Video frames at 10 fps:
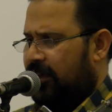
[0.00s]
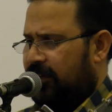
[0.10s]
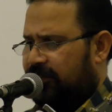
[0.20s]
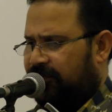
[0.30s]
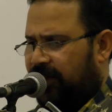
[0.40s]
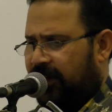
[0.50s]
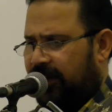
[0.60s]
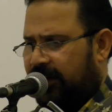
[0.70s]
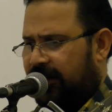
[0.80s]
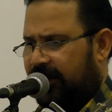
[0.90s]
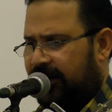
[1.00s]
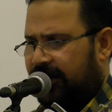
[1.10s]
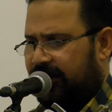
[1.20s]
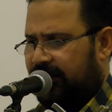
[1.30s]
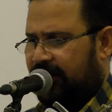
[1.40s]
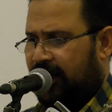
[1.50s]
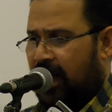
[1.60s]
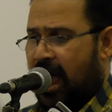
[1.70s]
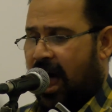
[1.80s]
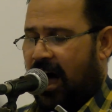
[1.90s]
is failing,
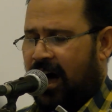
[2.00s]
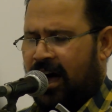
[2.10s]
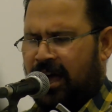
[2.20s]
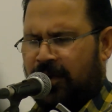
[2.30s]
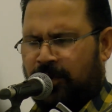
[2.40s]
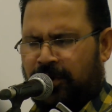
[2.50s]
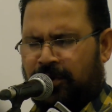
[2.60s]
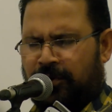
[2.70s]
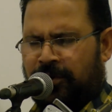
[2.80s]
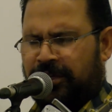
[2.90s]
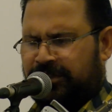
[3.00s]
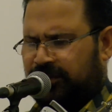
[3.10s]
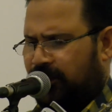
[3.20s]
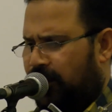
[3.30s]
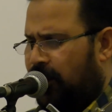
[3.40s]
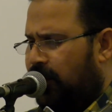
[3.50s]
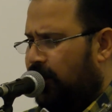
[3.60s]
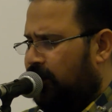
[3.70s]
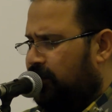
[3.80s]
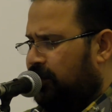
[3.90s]
I will
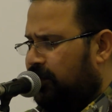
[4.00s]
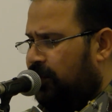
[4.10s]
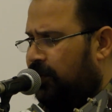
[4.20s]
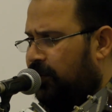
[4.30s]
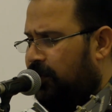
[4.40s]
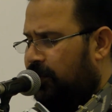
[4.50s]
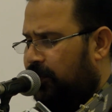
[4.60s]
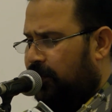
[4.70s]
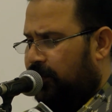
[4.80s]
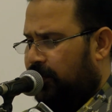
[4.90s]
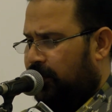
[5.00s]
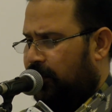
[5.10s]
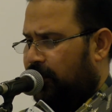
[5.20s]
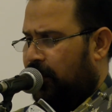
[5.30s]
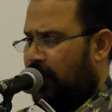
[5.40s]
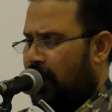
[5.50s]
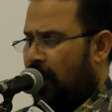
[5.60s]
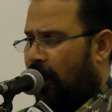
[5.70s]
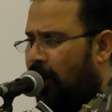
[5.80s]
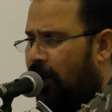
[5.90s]
restore to you
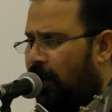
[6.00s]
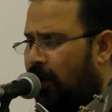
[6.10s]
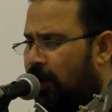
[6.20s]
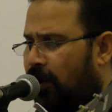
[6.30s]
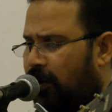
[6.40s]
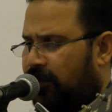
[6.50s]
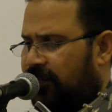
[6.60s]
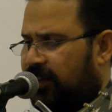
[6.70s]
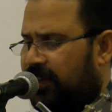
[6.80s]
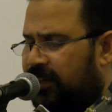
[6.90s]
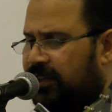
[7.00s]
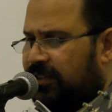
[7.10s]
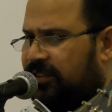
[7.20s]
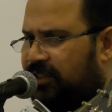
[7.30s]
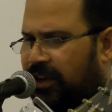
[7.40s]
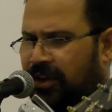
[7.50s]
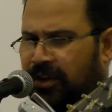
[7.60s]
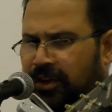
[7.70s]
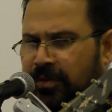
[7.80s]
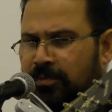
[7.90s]
all of this and